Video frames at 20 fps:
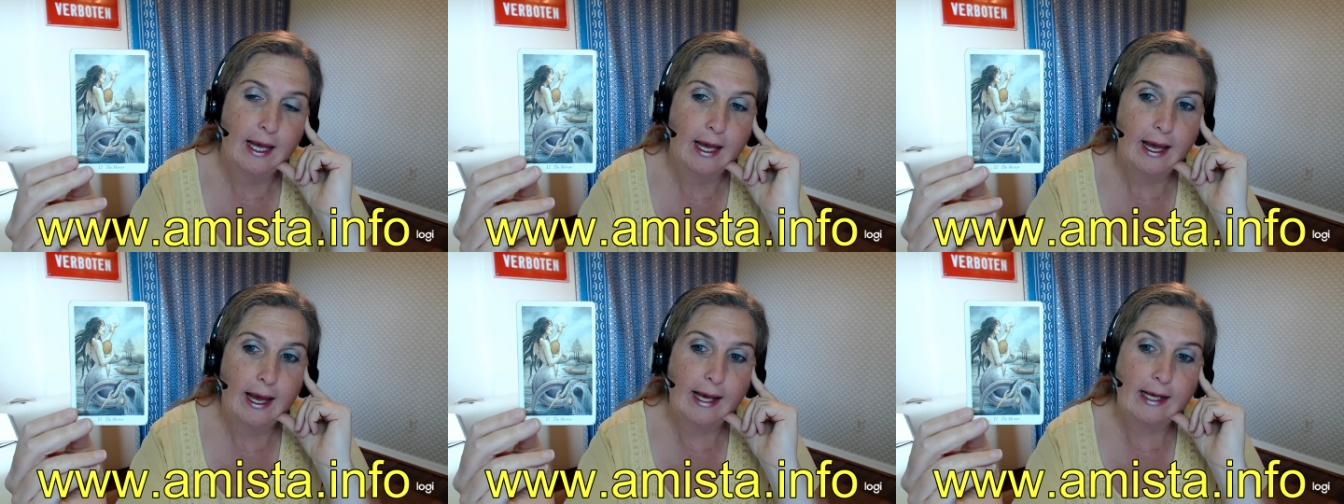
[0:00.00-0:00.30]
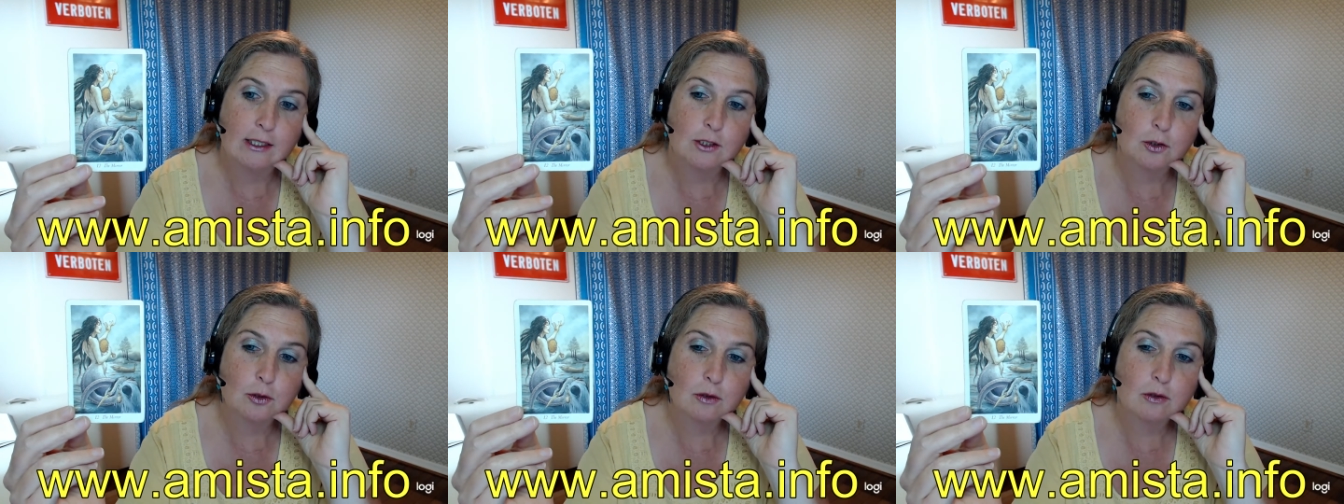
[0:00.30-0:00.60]

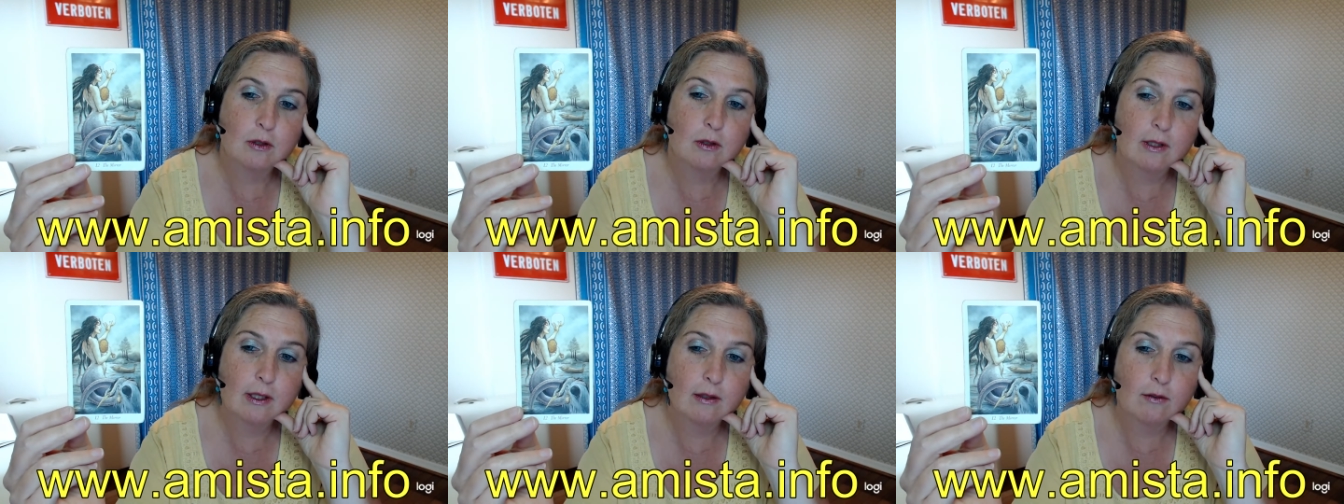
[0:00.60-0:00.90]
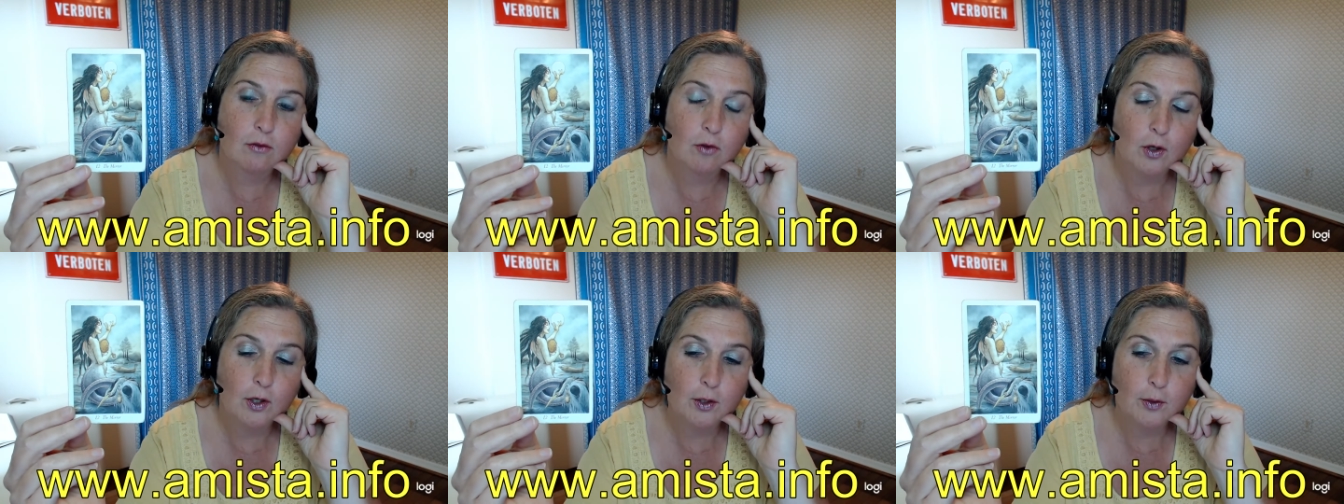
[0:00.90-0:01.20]
as you're looking
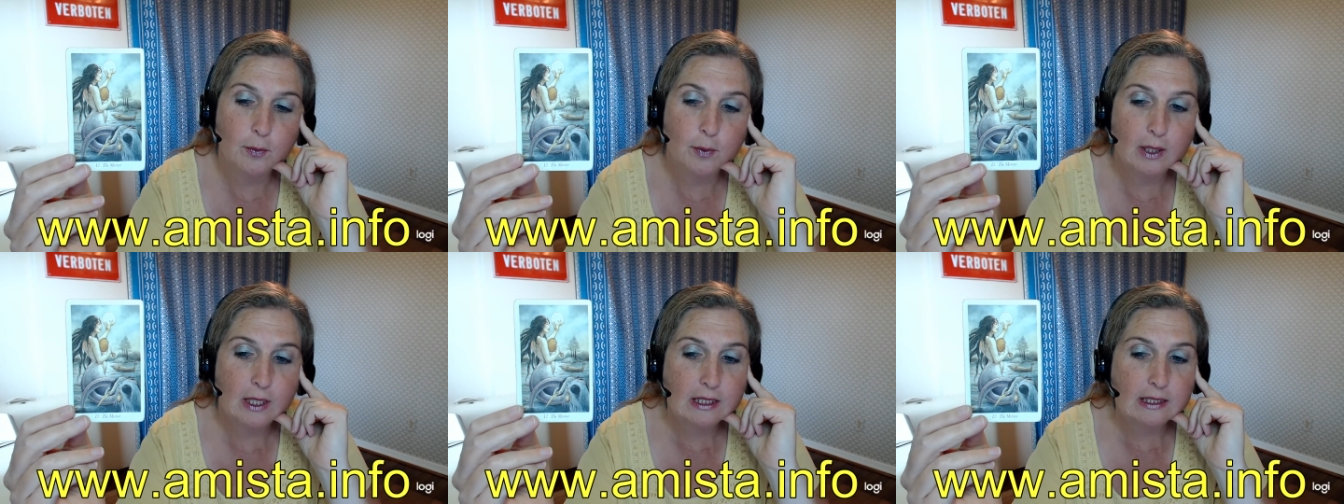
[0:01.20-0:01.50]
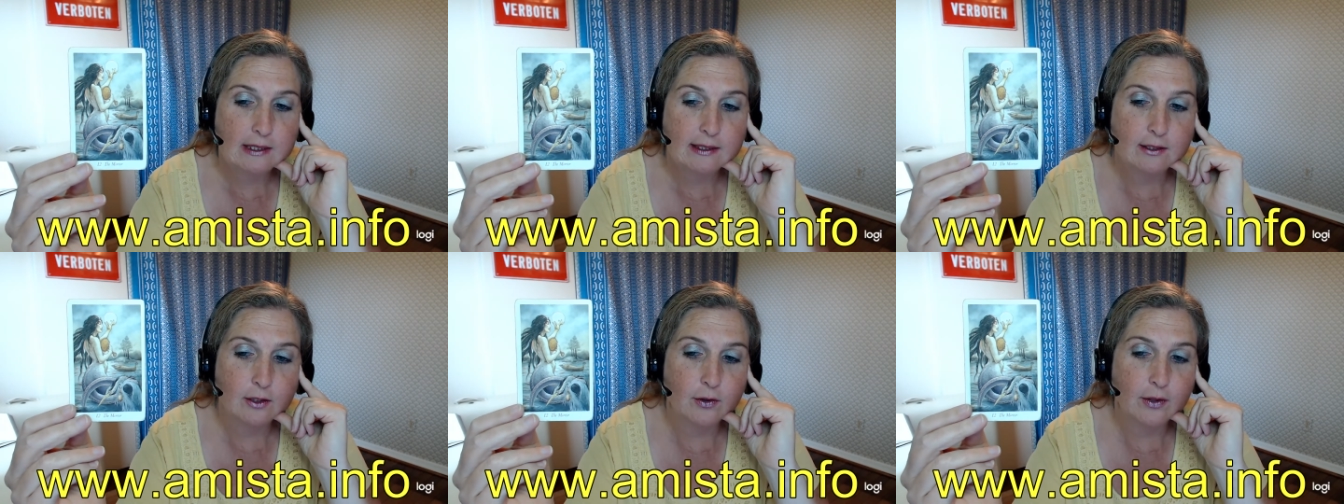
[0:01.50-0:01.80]
for your
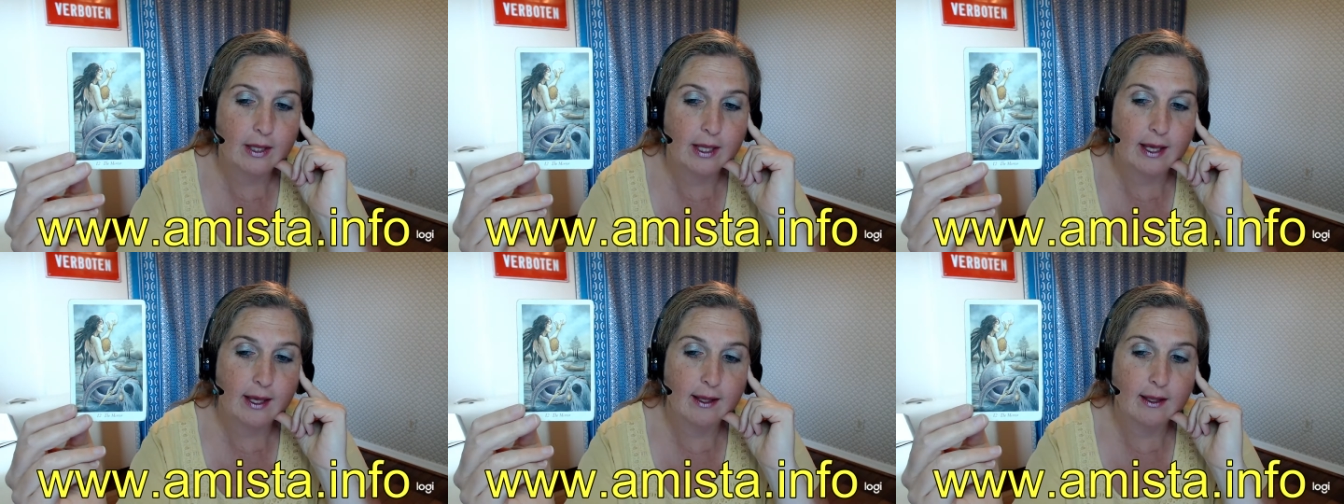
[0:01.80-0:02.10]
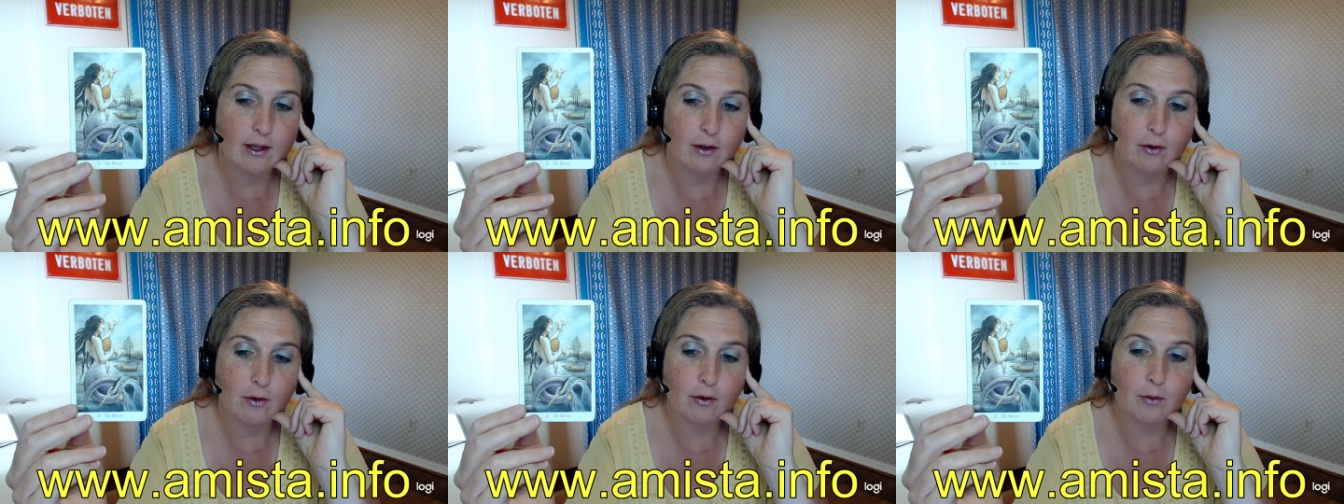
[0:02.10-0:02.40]
place so that
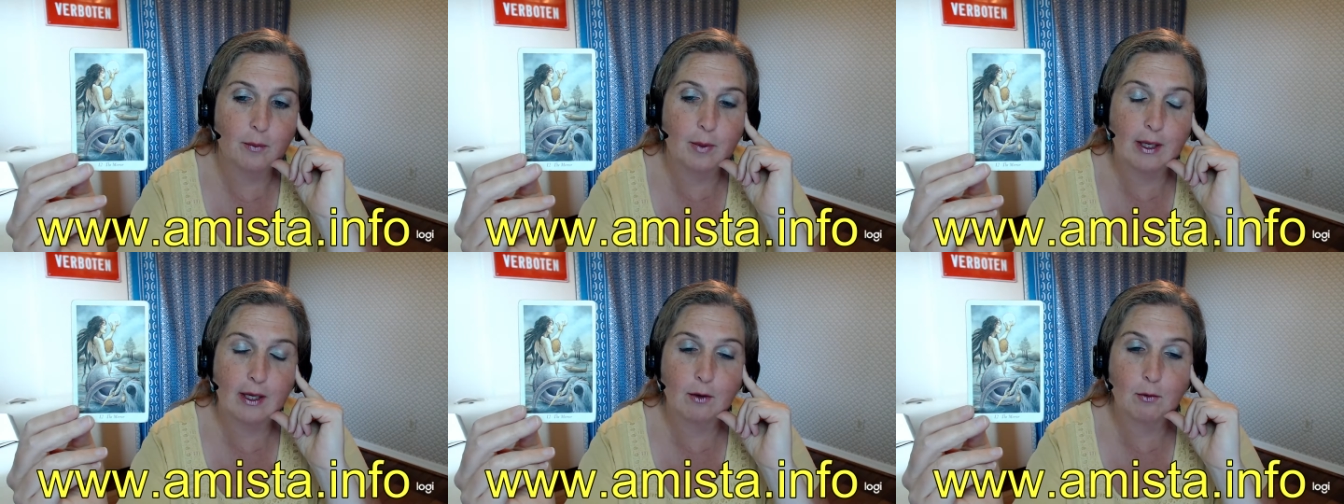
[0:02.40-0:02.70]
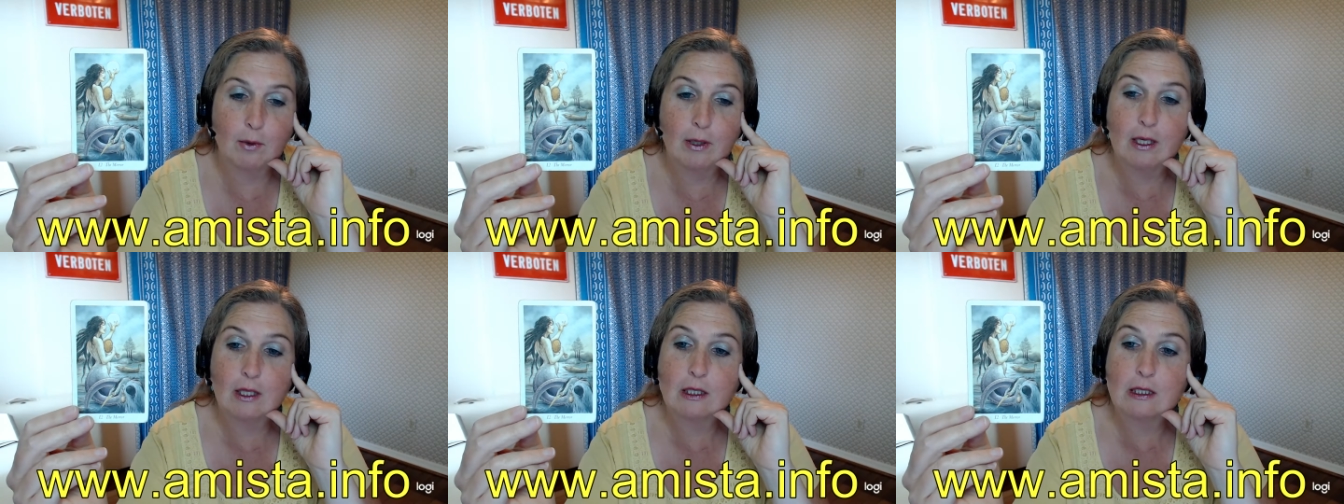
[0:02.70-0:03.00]
you are being
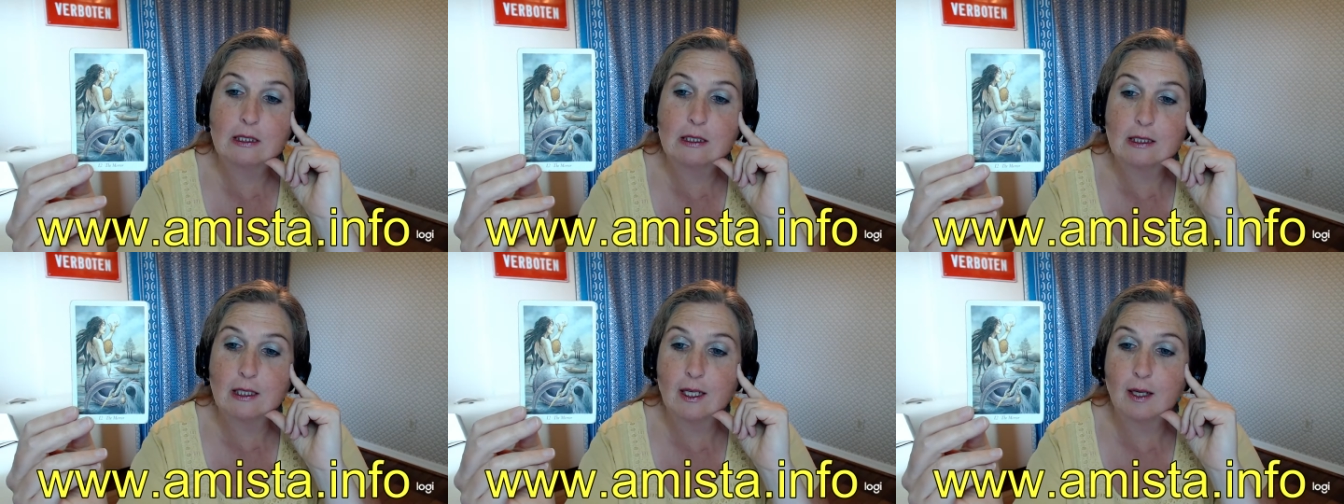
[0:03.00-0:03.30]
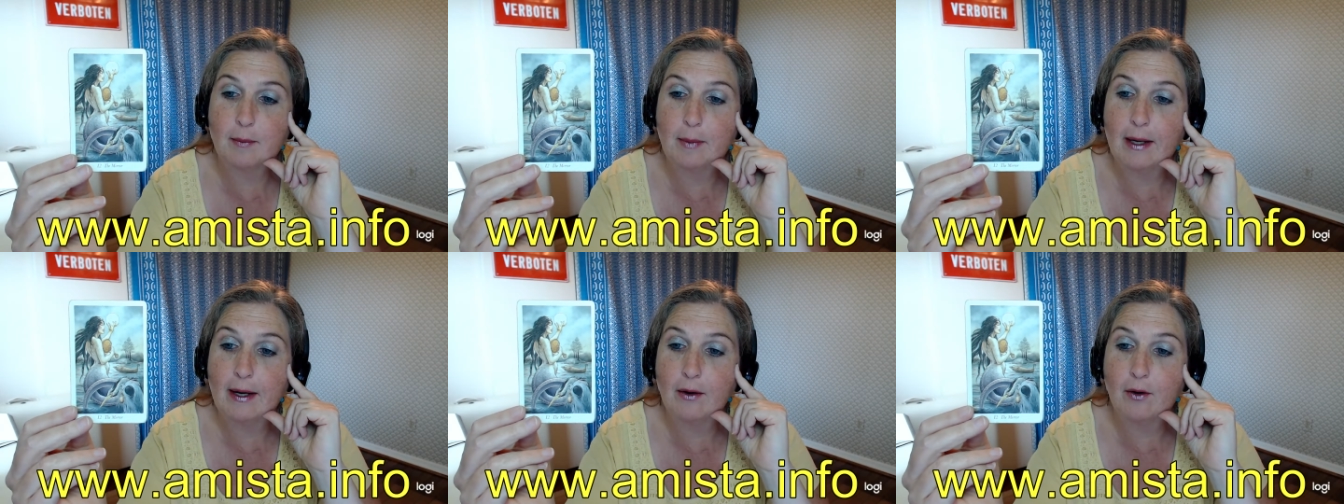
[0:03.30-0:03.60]
realistic
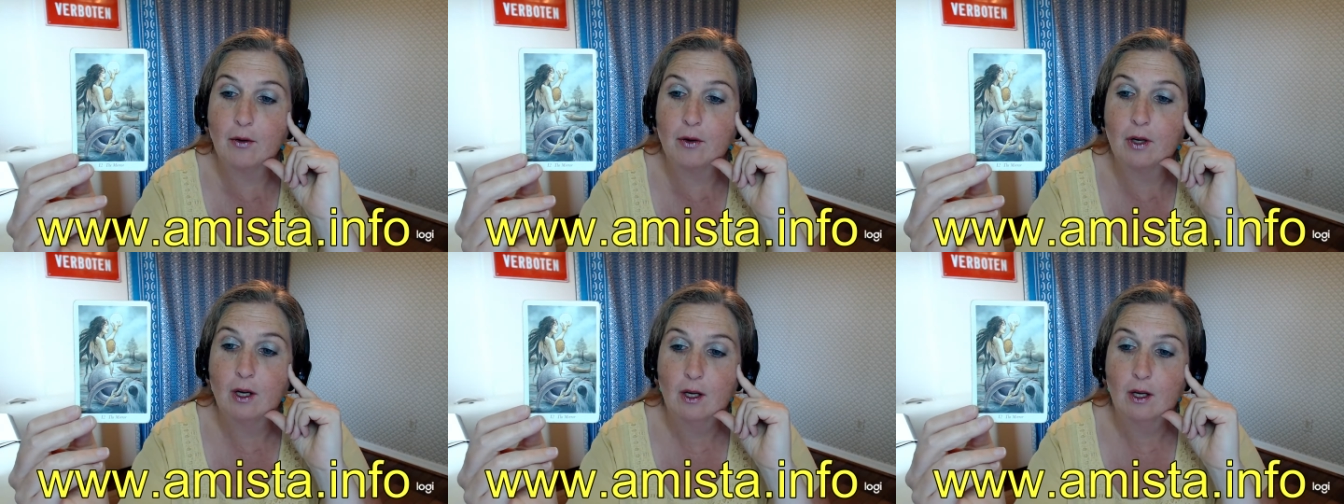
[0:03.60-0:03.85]
about